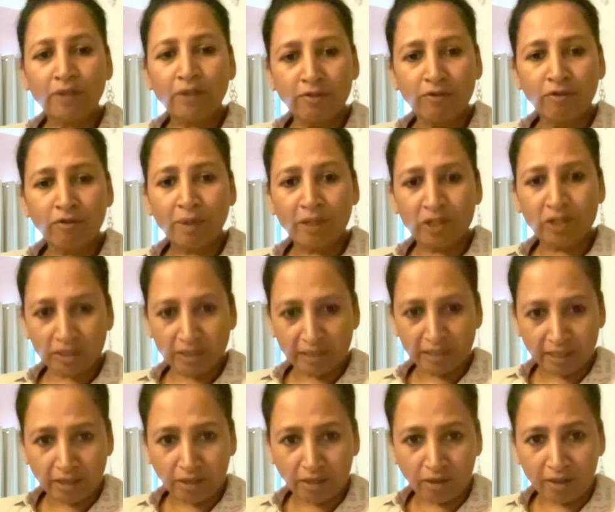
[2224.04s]
of information
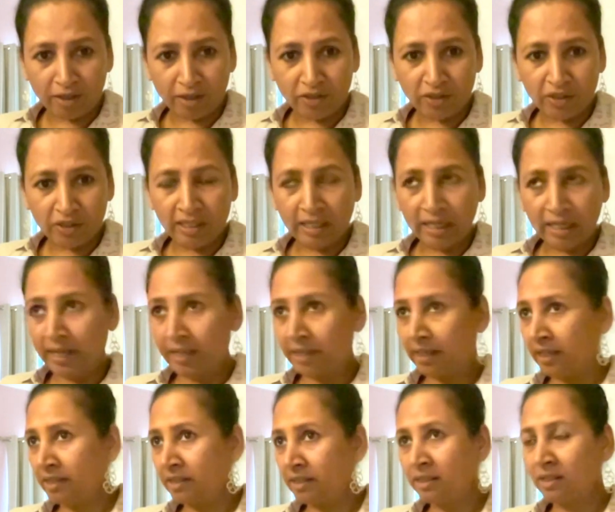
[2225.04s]
technology,
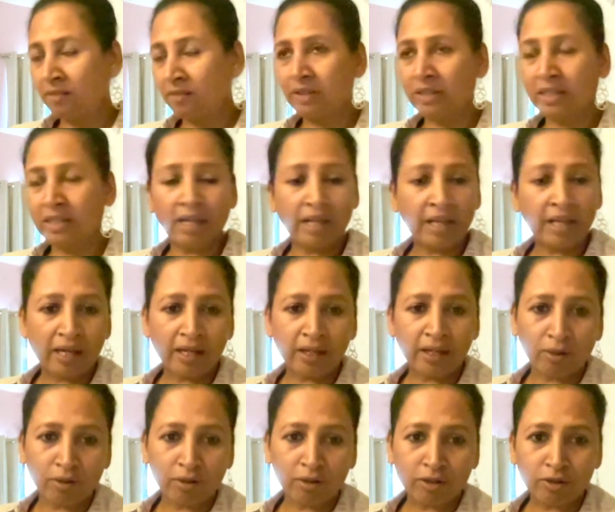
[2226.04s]
and I think with
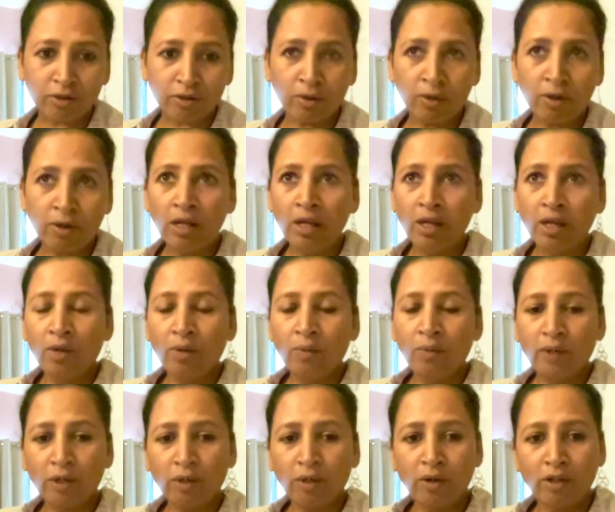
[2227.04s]
AI also,
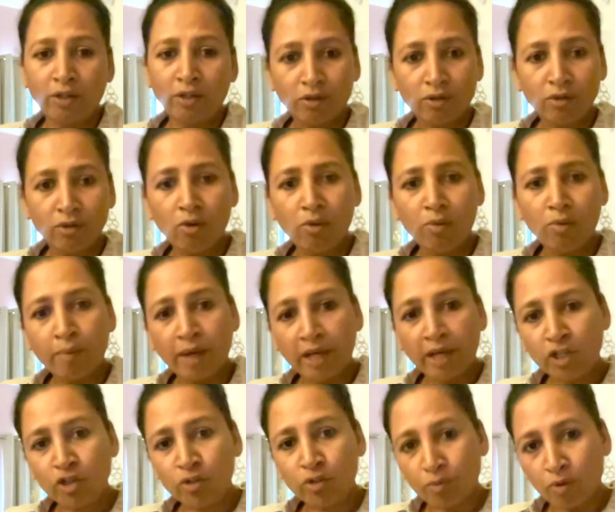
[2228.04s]
we're going to know
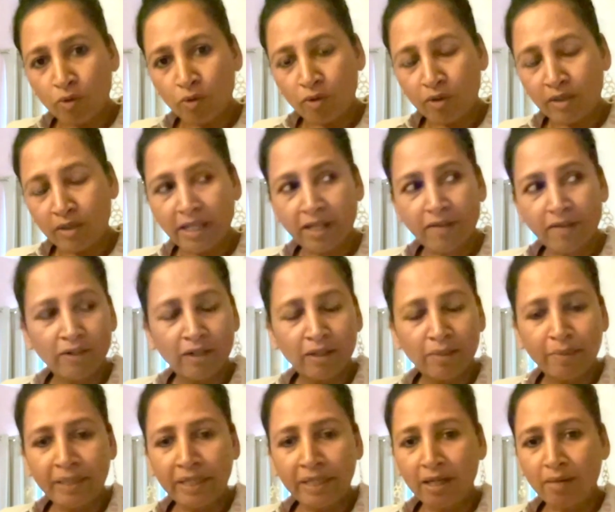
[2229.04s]
much more. There
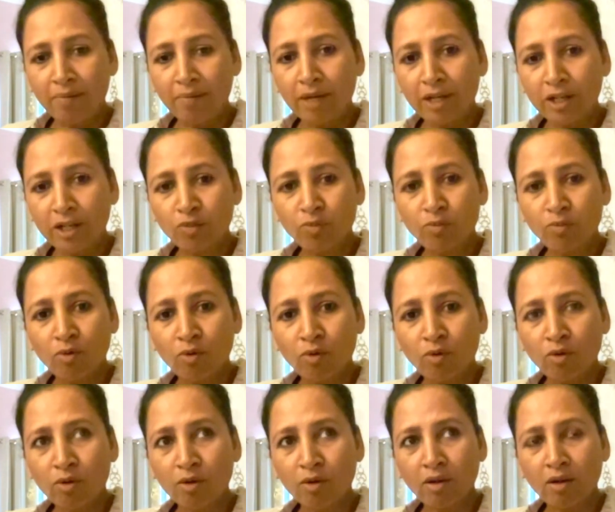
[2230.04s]
will be a much
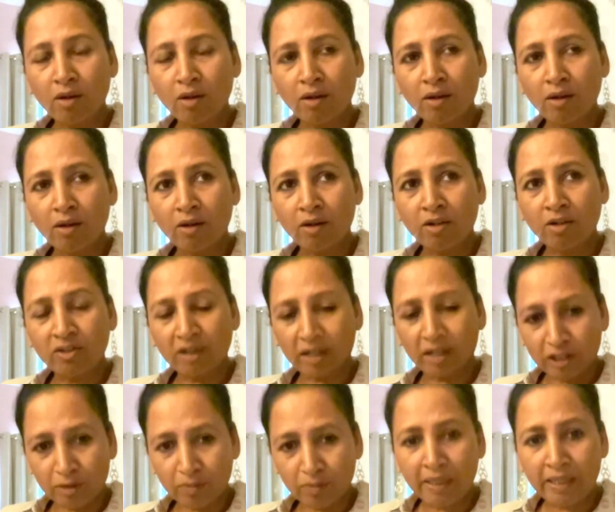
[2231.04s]
more
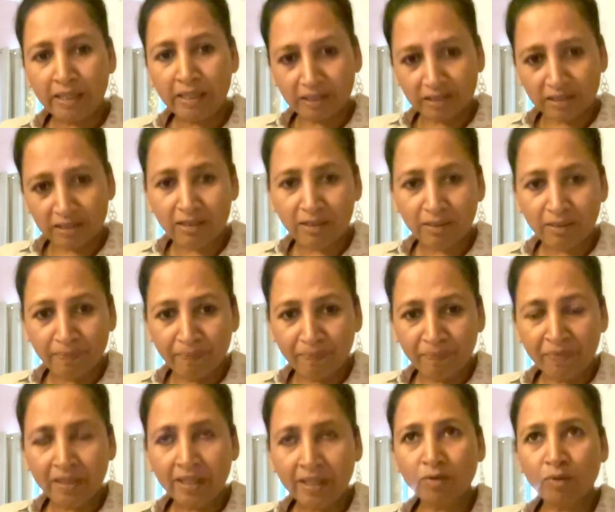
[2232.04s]
transparent system,
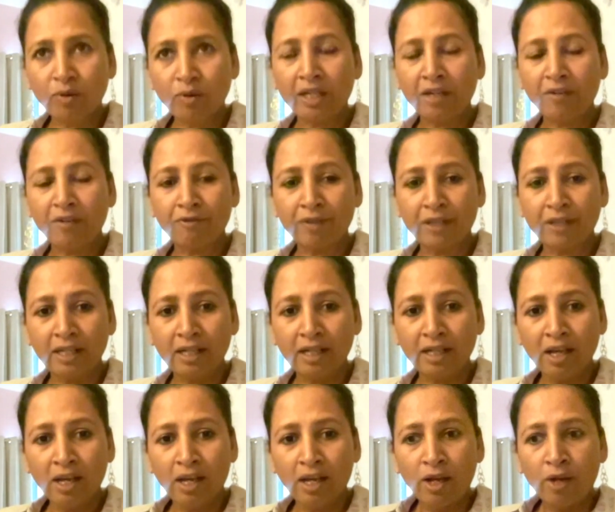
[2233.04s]
is what I feel,
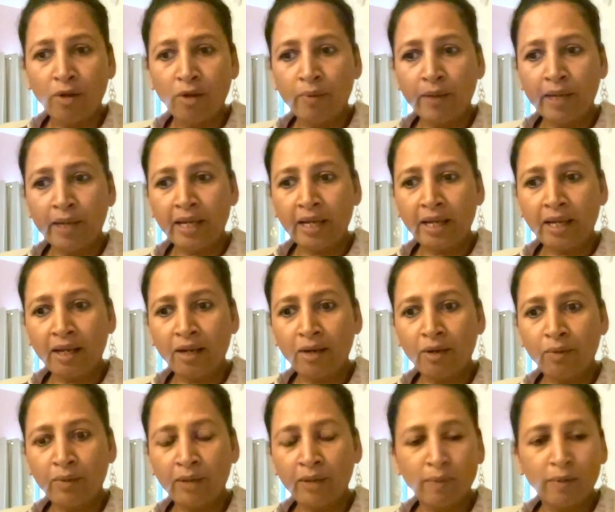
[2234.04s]

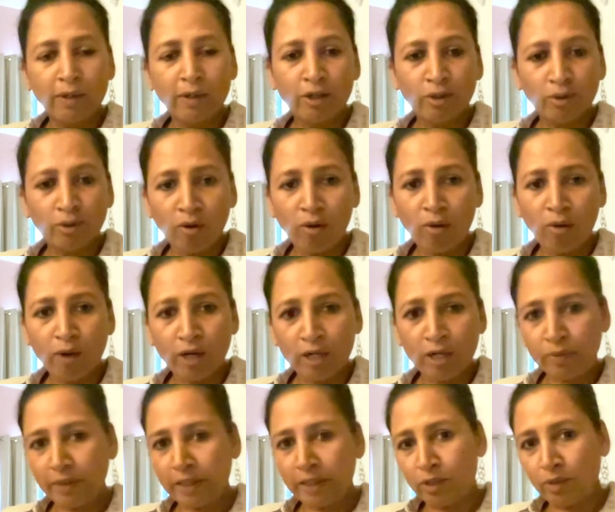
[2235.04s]
where we will know
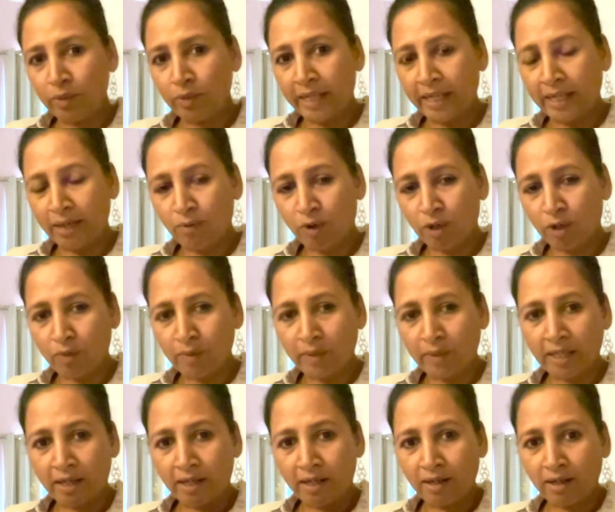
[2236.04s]
what we are doing and what
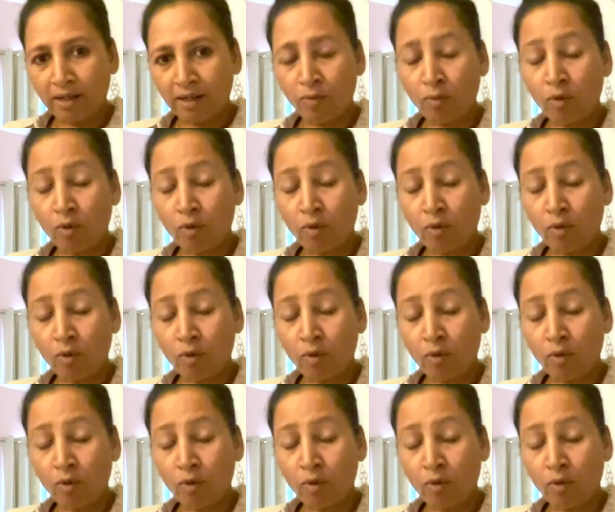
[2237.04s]
we are